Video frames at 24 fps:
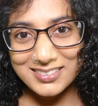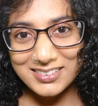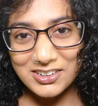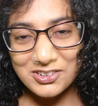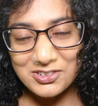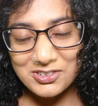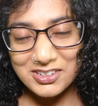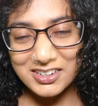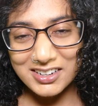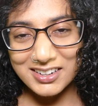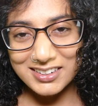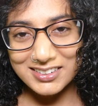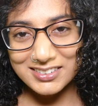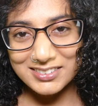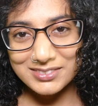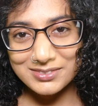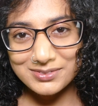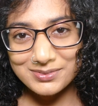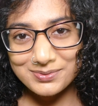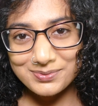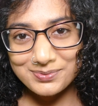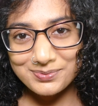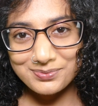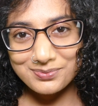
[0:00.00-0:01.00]
Okay.
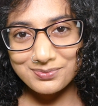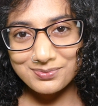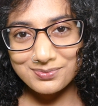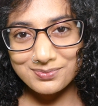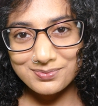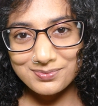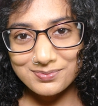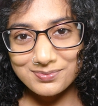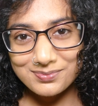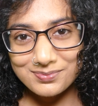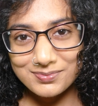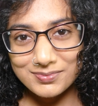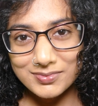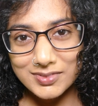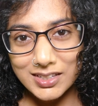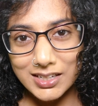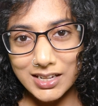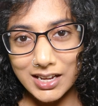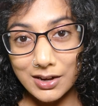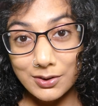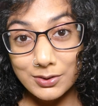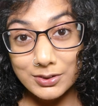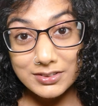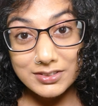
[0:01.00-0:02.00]

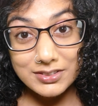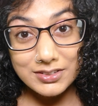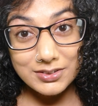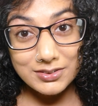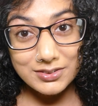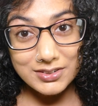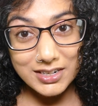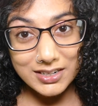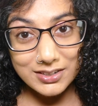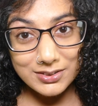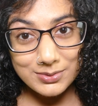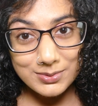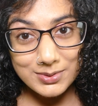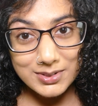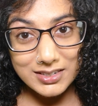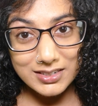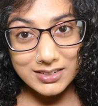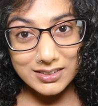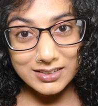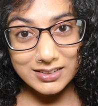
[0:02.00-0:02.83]
I'll see you next week.